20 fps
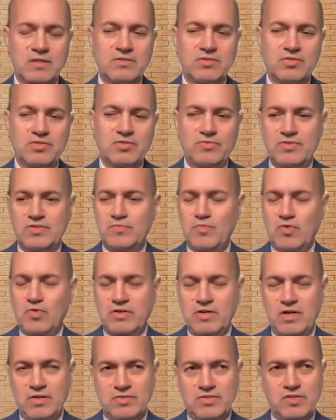introduce more
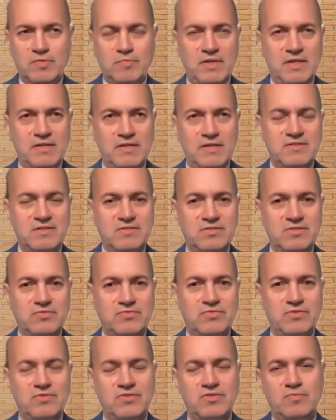node splits,
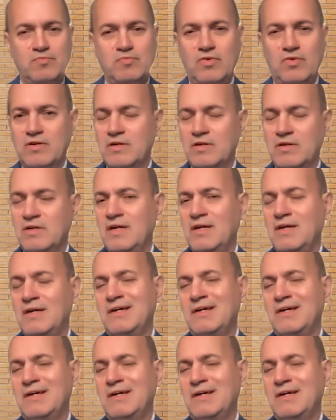introduce more